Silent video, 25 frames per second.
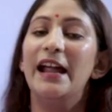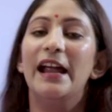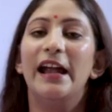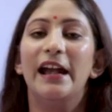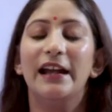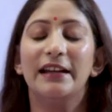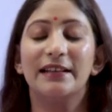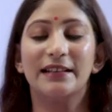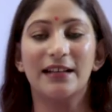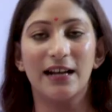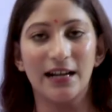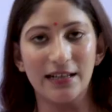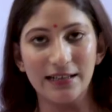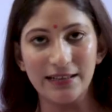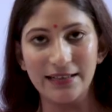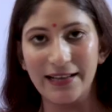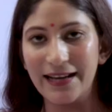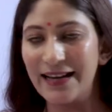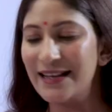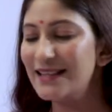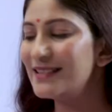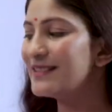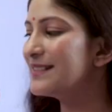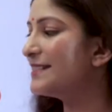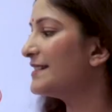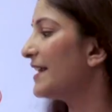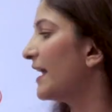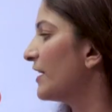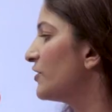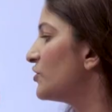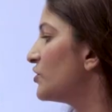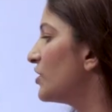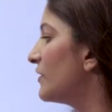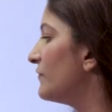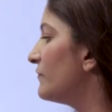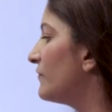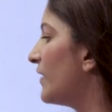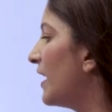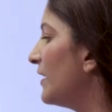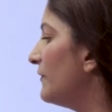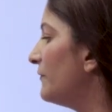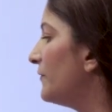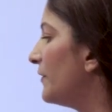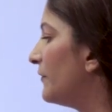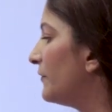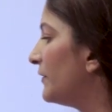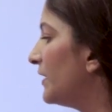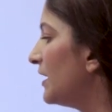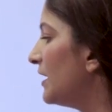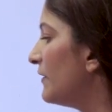It contains section
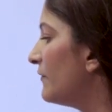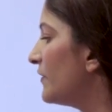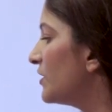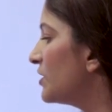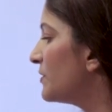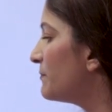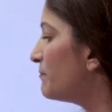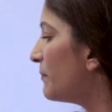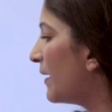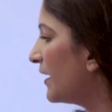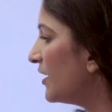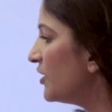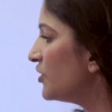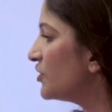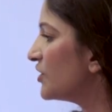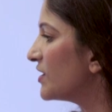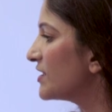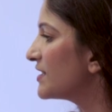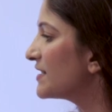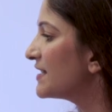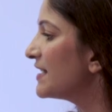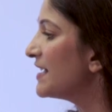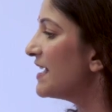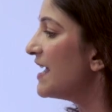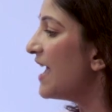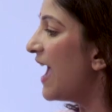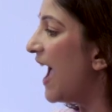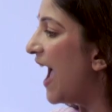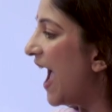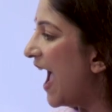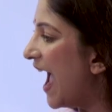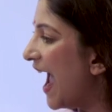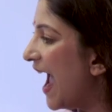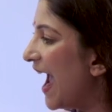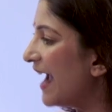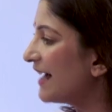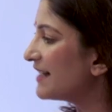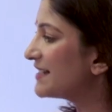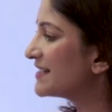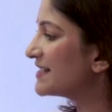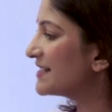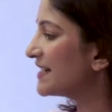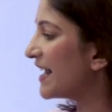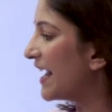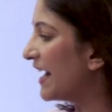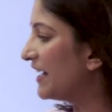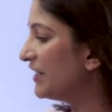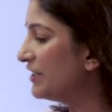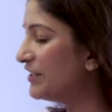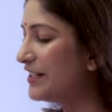150 which punishes
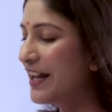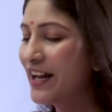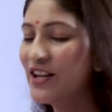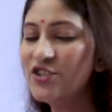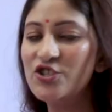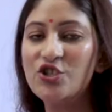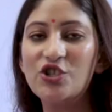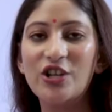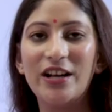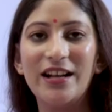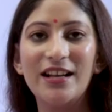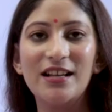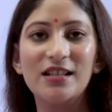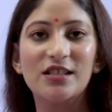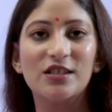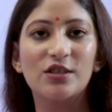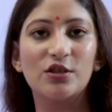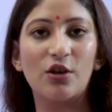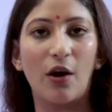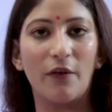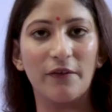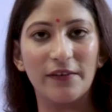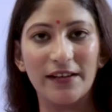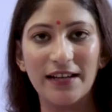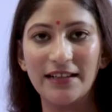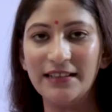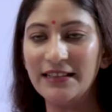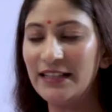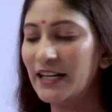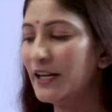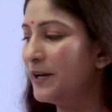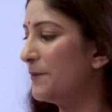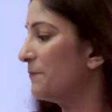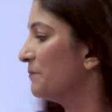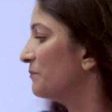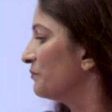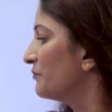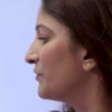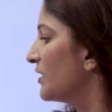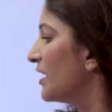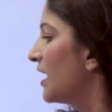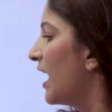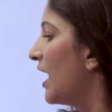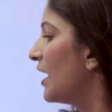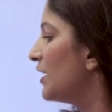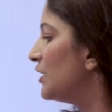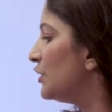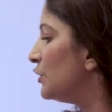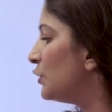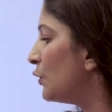acts endangering sovereignty,
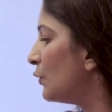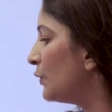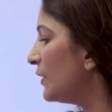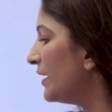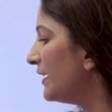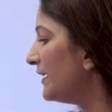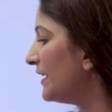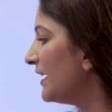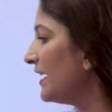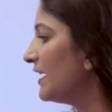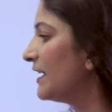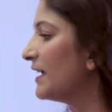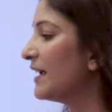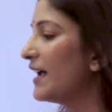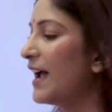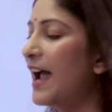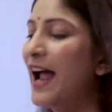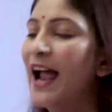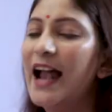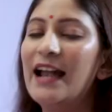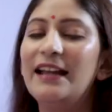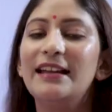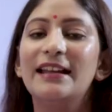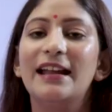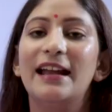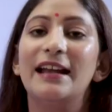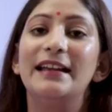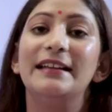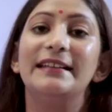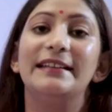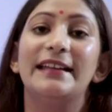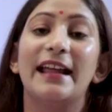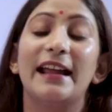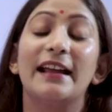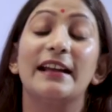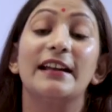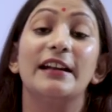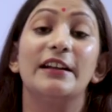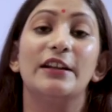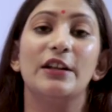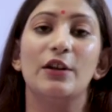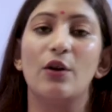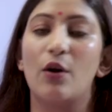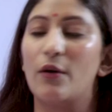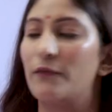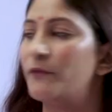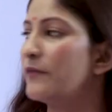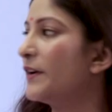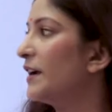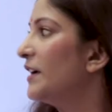unity and integrity
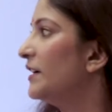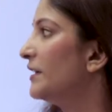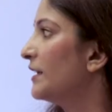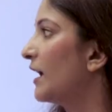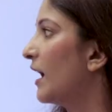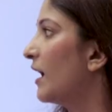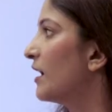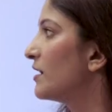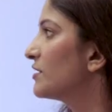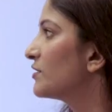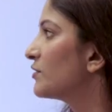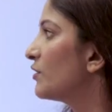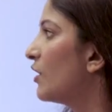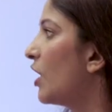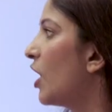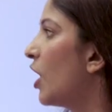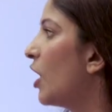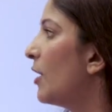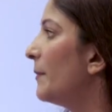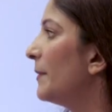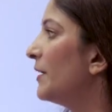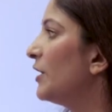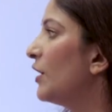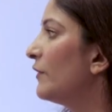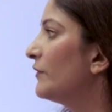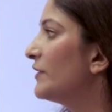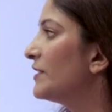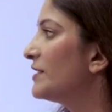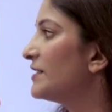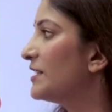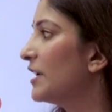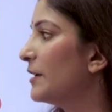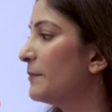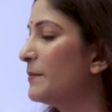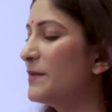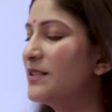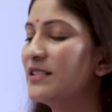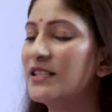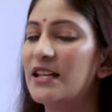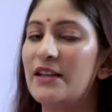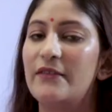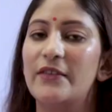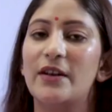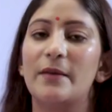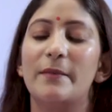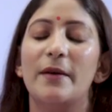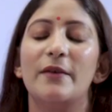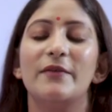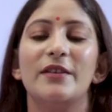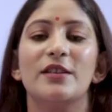of India. So how many of the statements
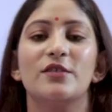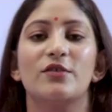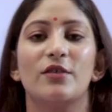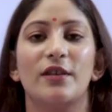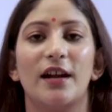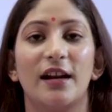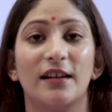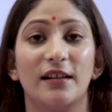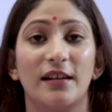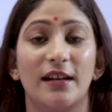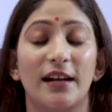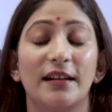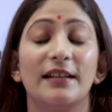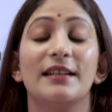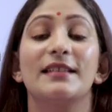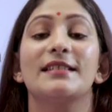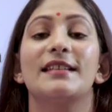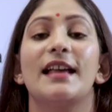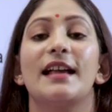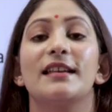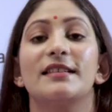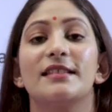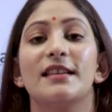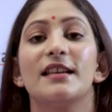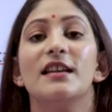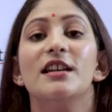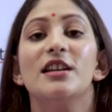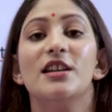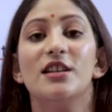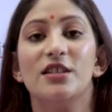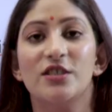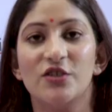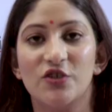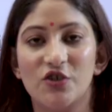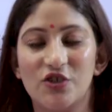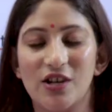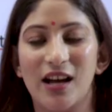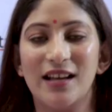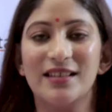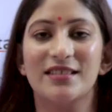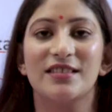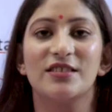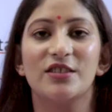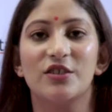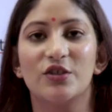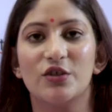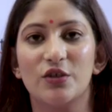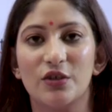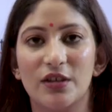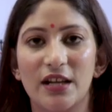given above is or are correct? This has
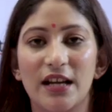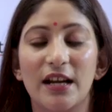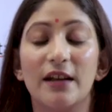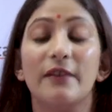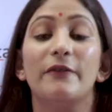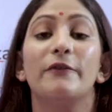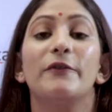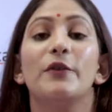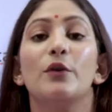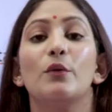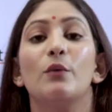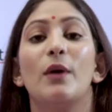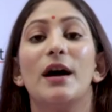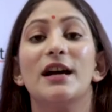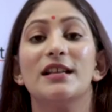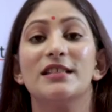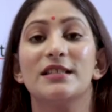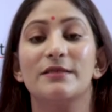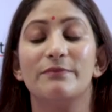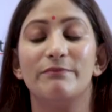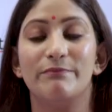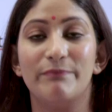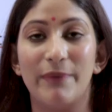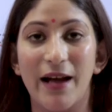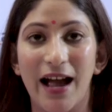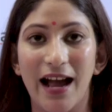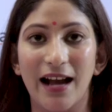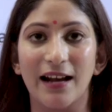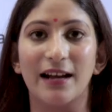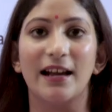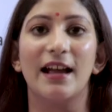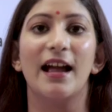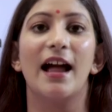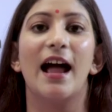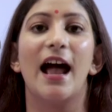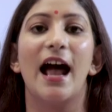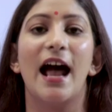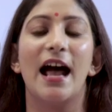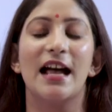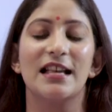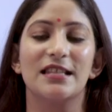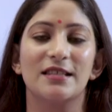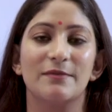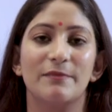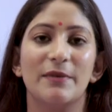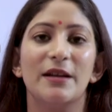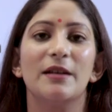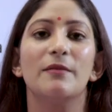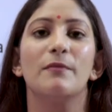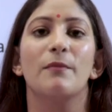just today, a few hours back,
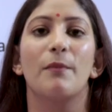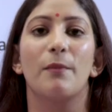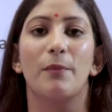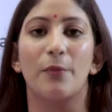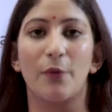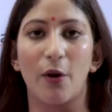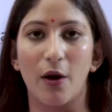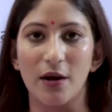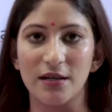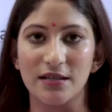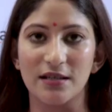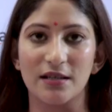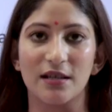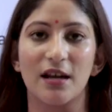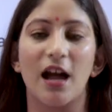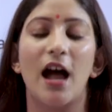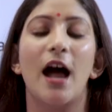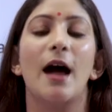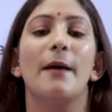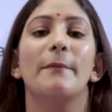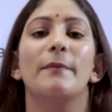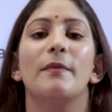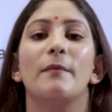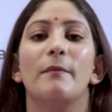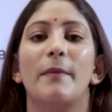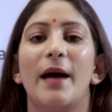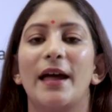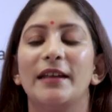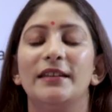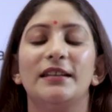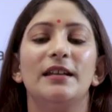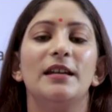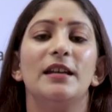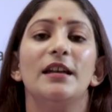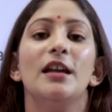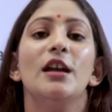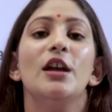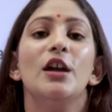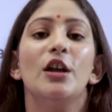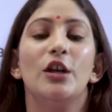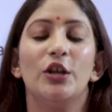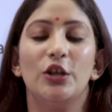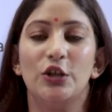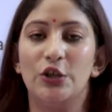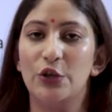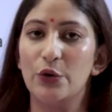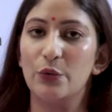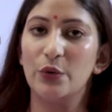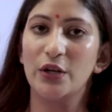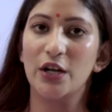has been brought up by the
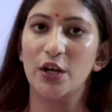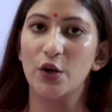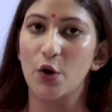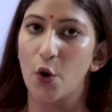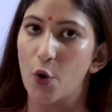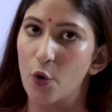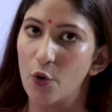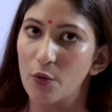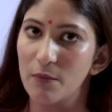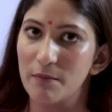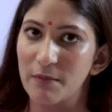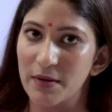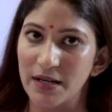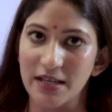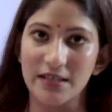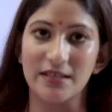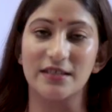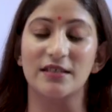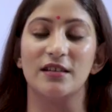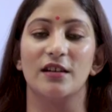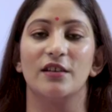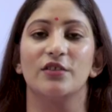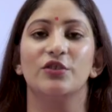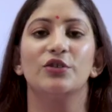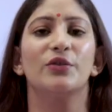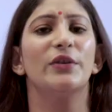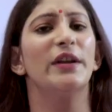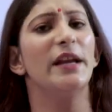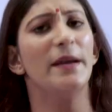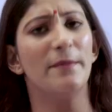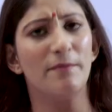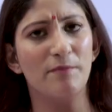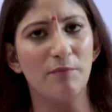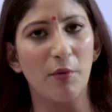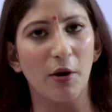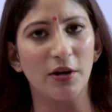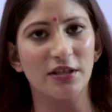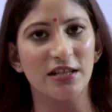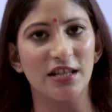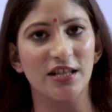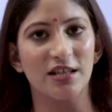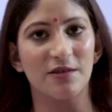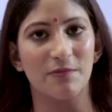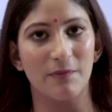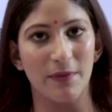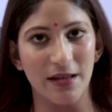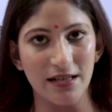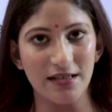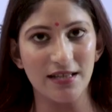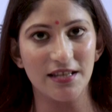Union Home Minister. Three
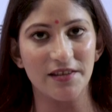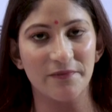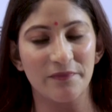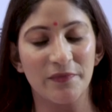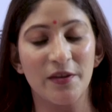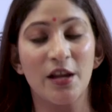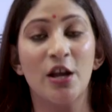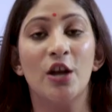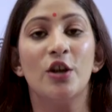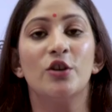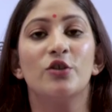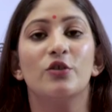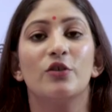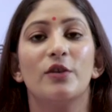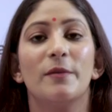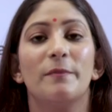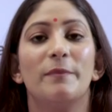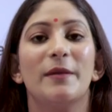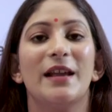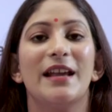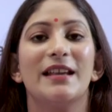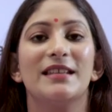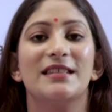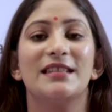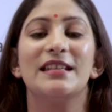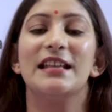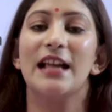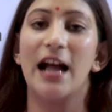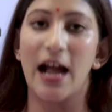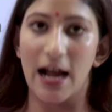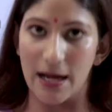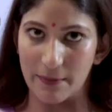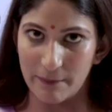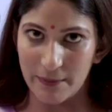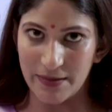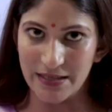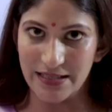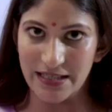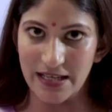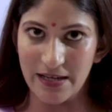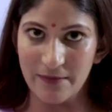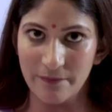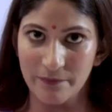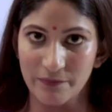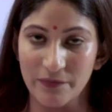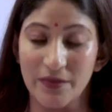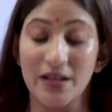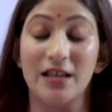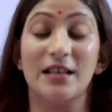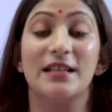important bills to replace the
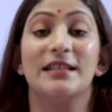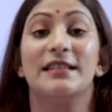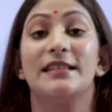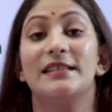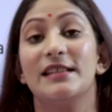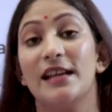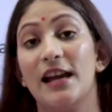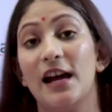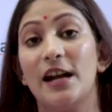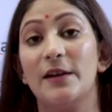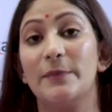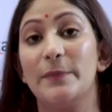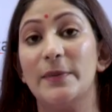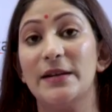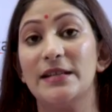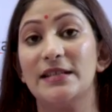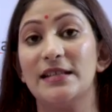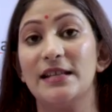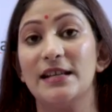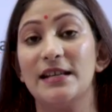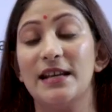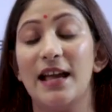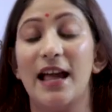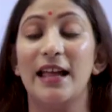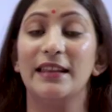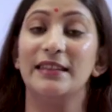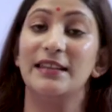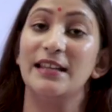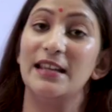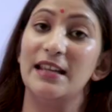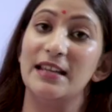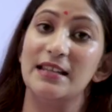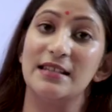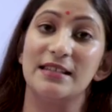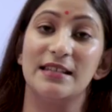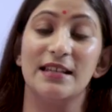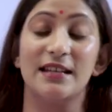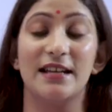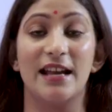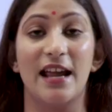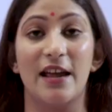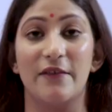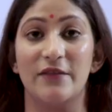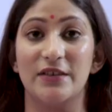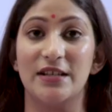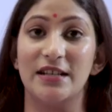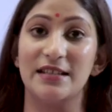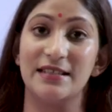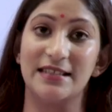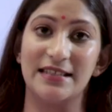IPC, CRPC and the Indian
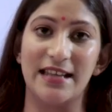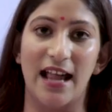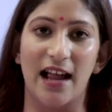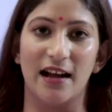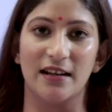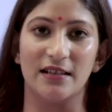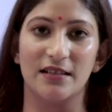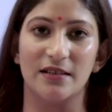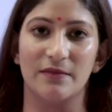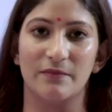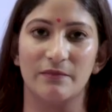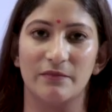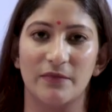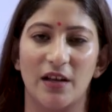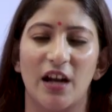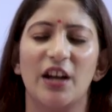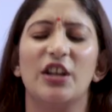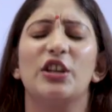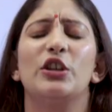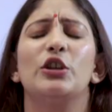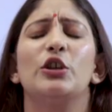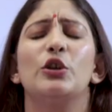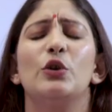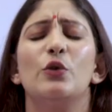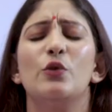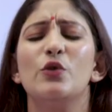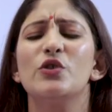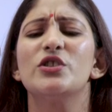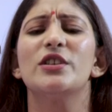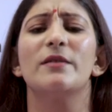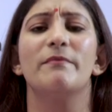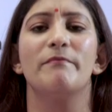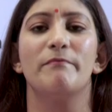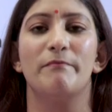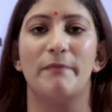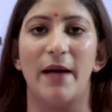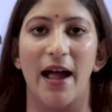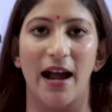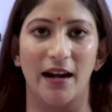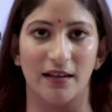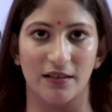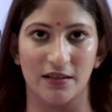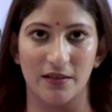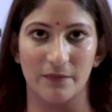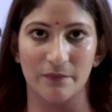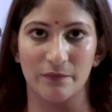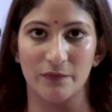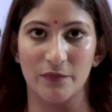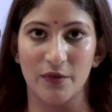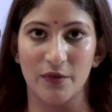Evidence Act. A huge impact